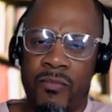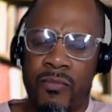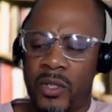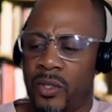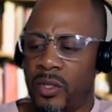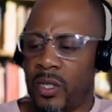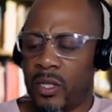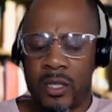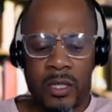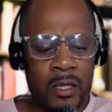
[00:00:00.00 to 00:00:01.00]
This
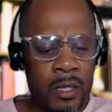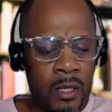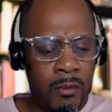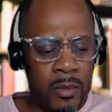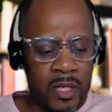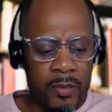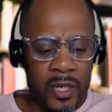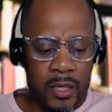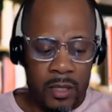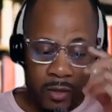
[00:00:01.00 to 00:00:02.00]
is me
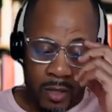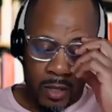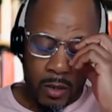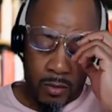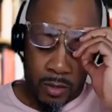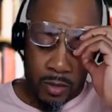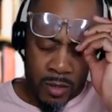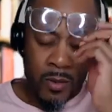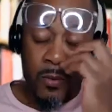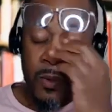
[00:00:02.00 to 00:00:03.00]
speaking to adults.
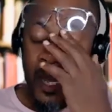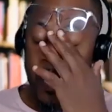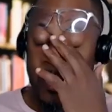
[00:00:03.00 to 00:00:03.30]
We got